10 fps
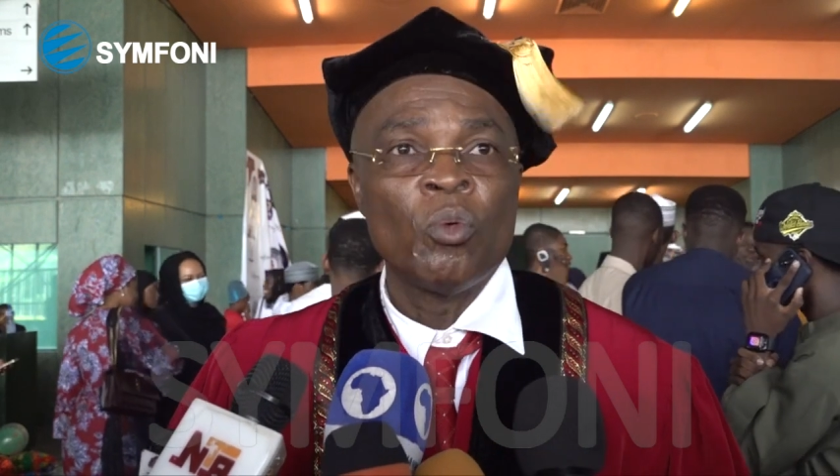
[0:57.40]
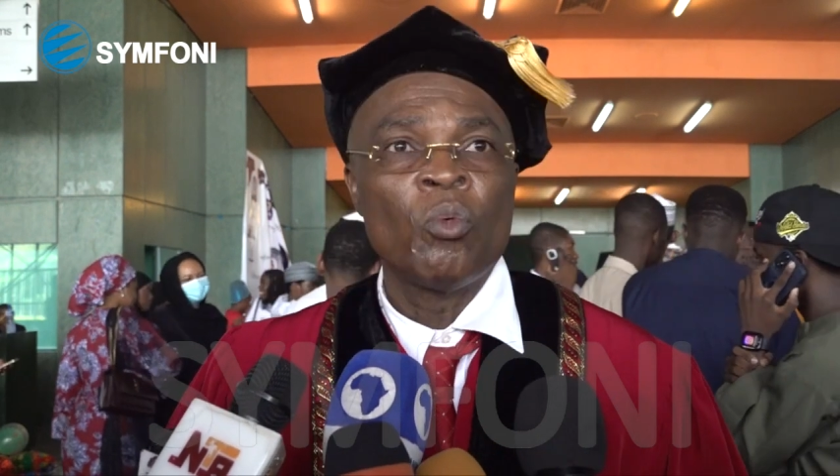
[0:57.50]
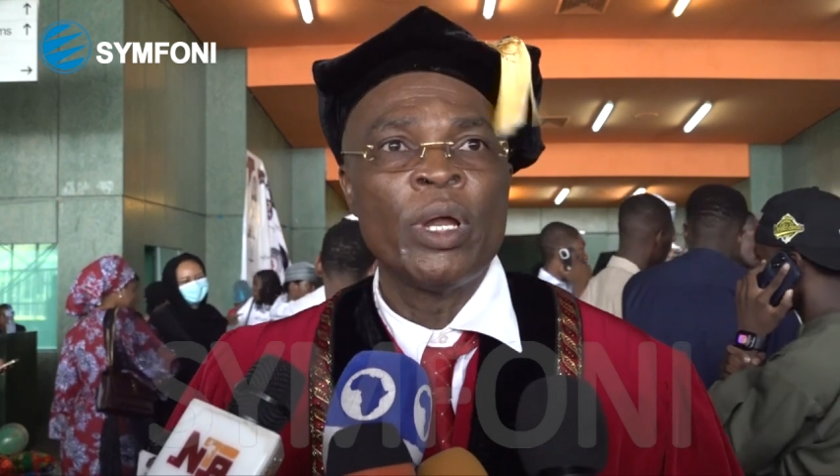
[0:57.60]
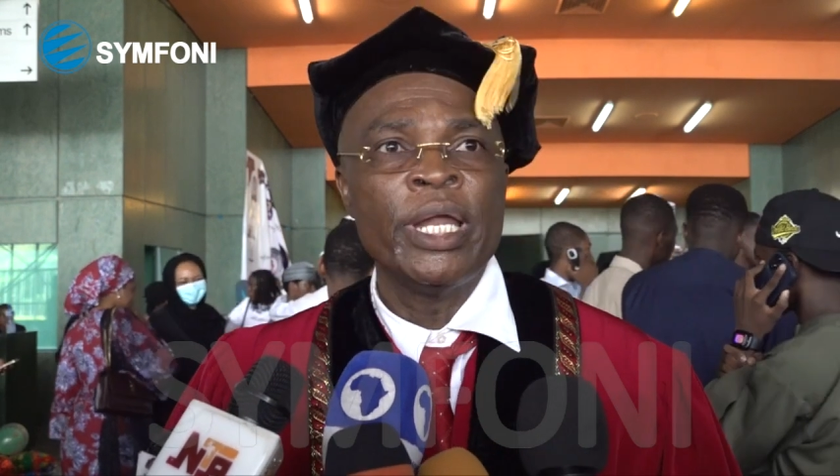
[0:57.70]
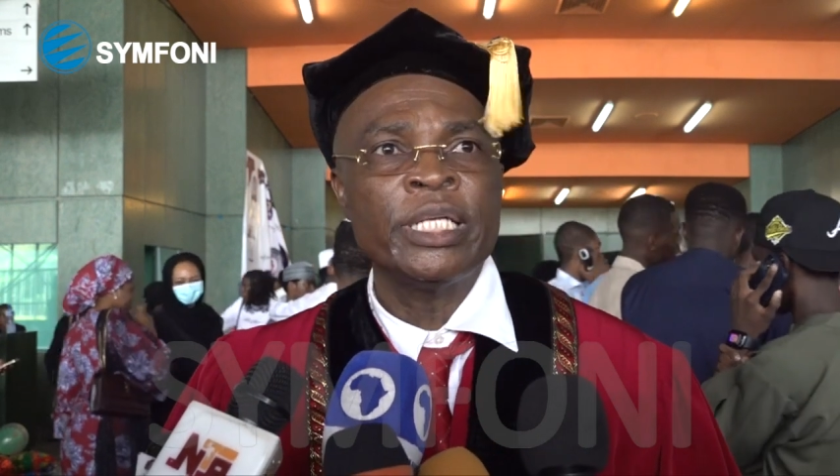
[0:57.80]

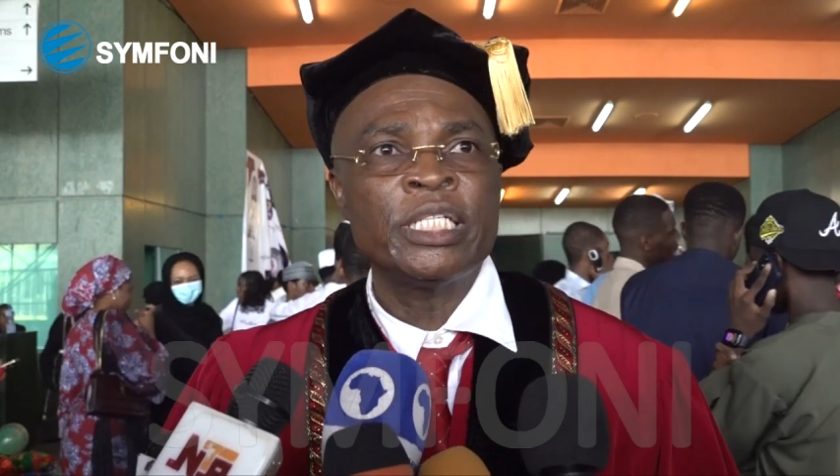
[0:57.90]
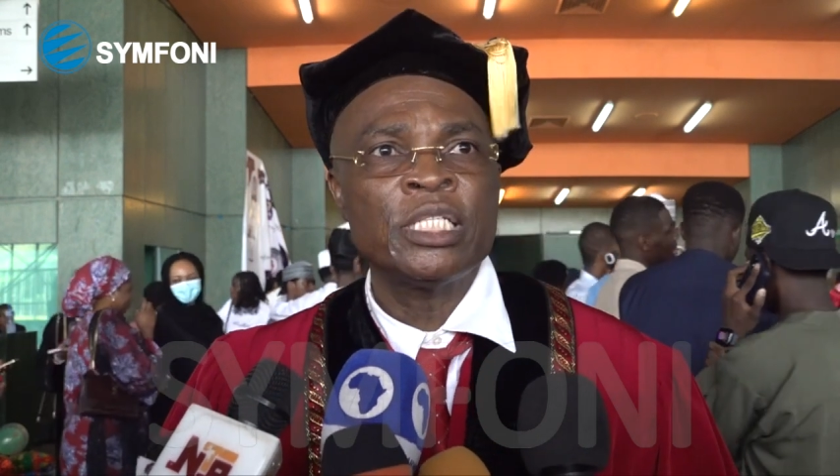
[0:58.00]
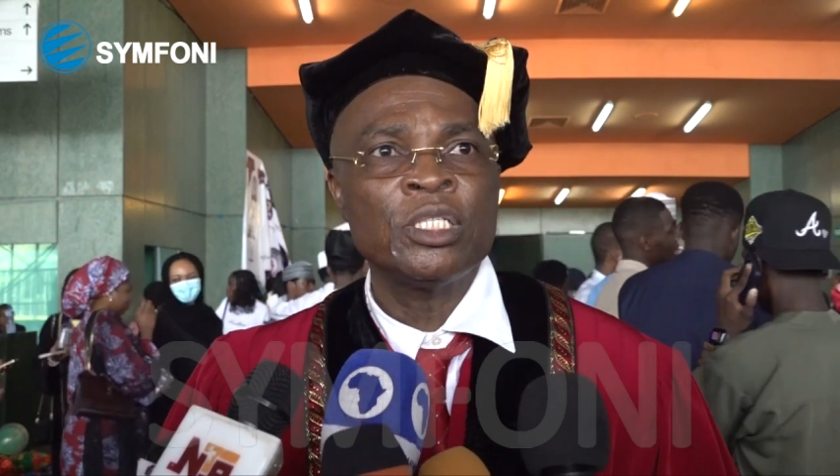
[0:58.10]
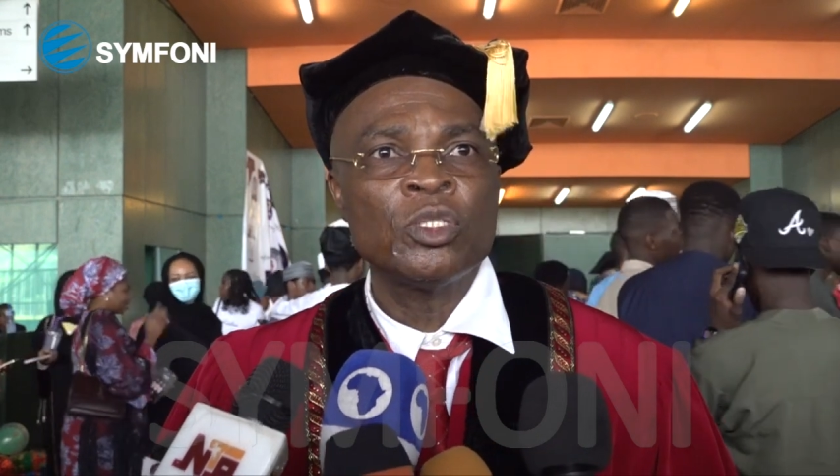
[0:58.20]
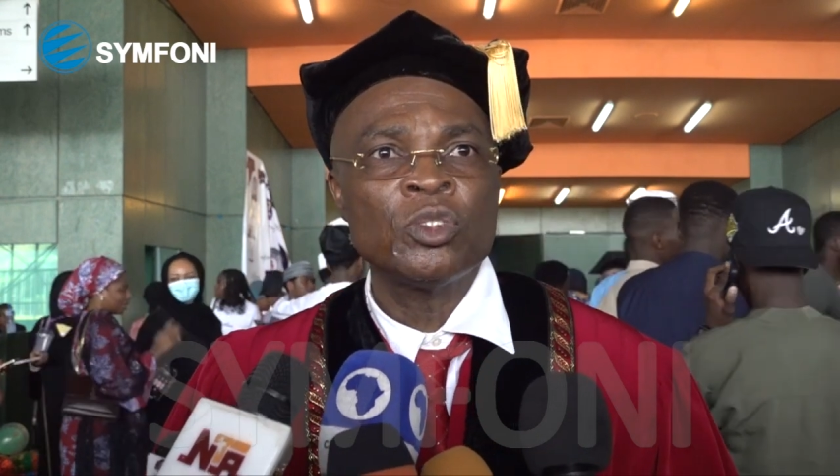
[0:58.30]
We need
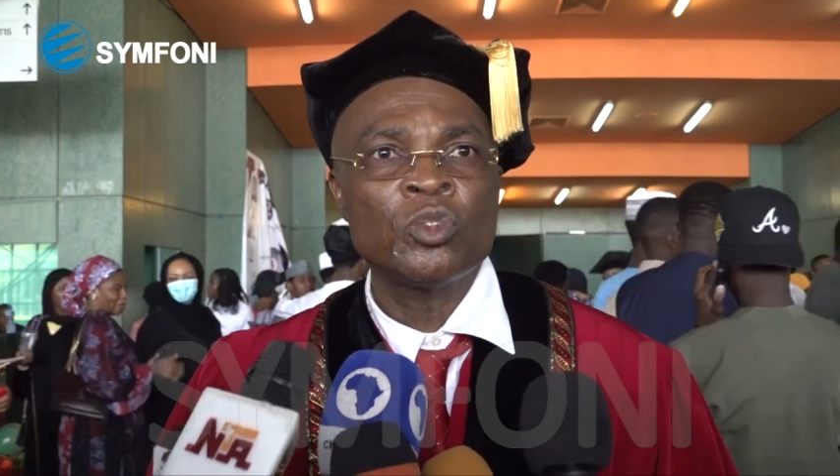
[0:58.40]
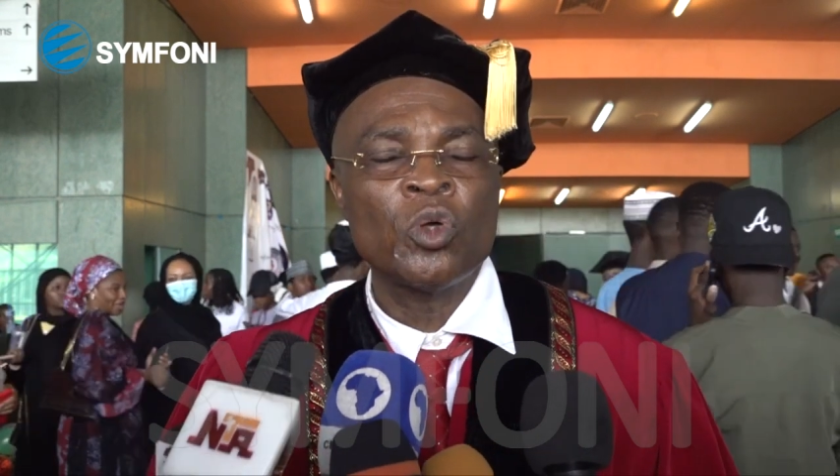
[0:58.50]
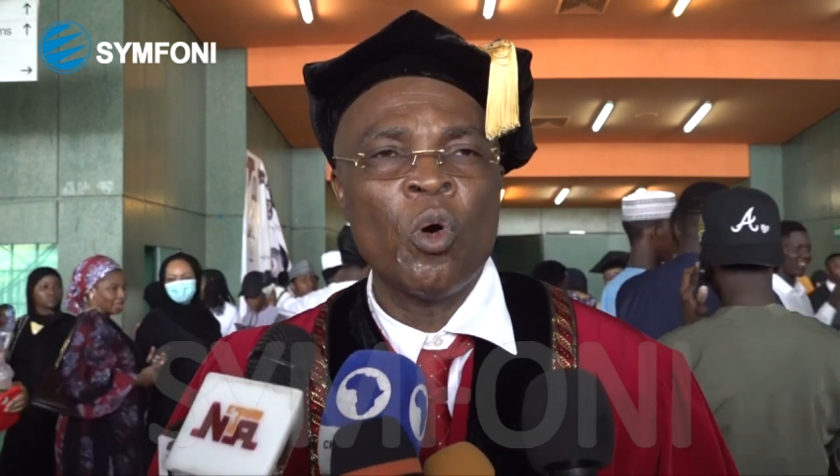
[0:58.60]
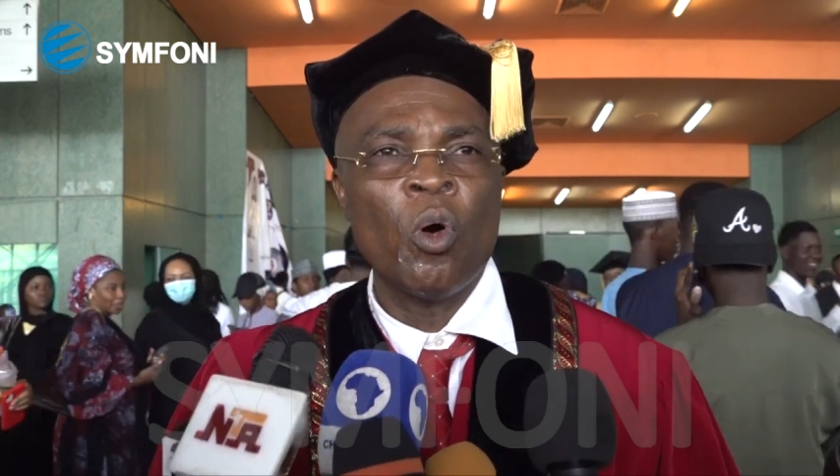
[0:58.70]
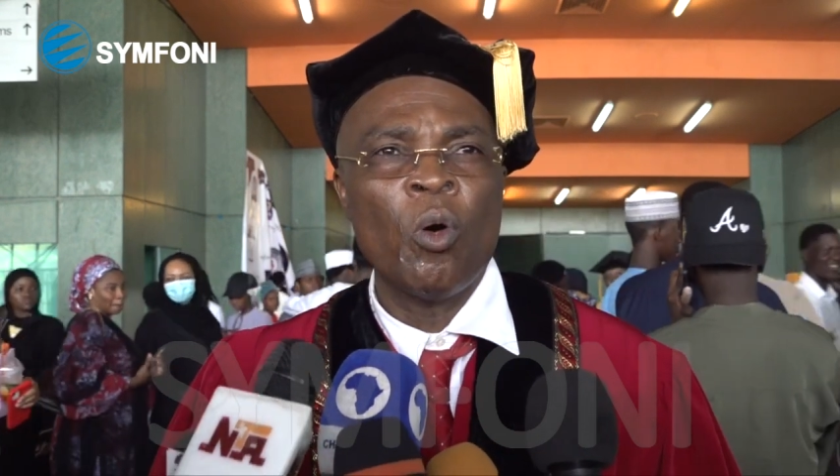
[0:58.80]

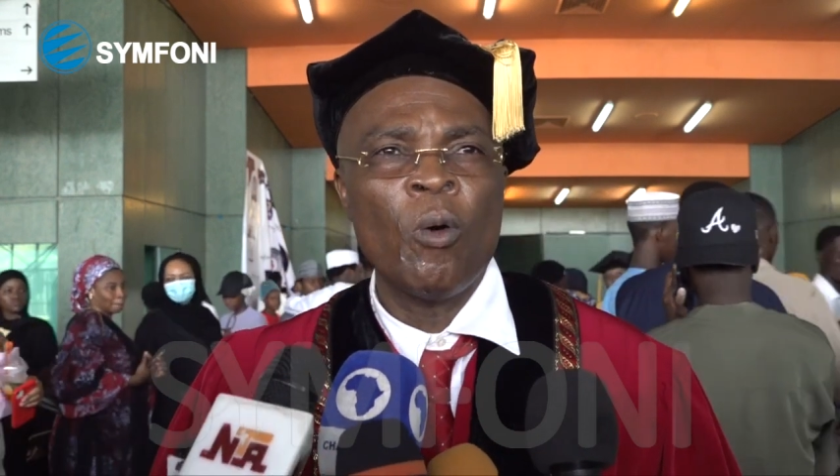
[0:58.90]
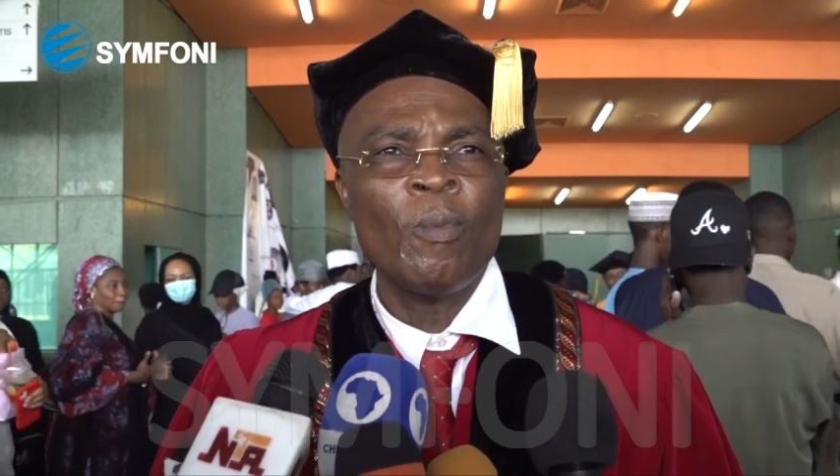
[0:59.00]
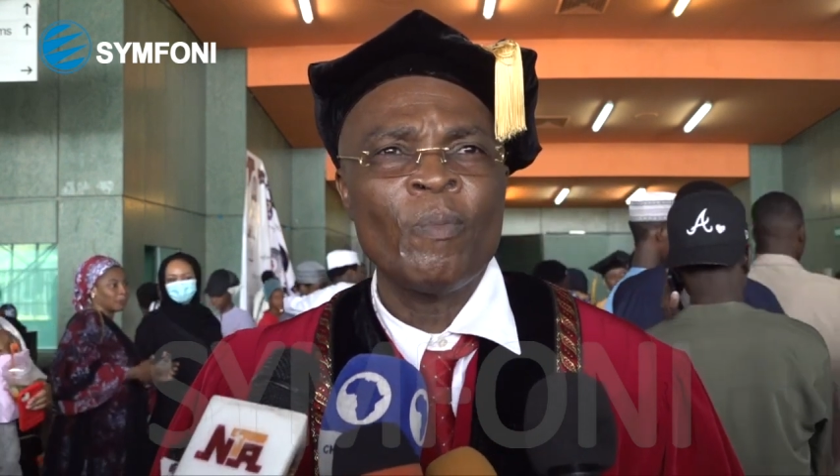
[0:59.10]
to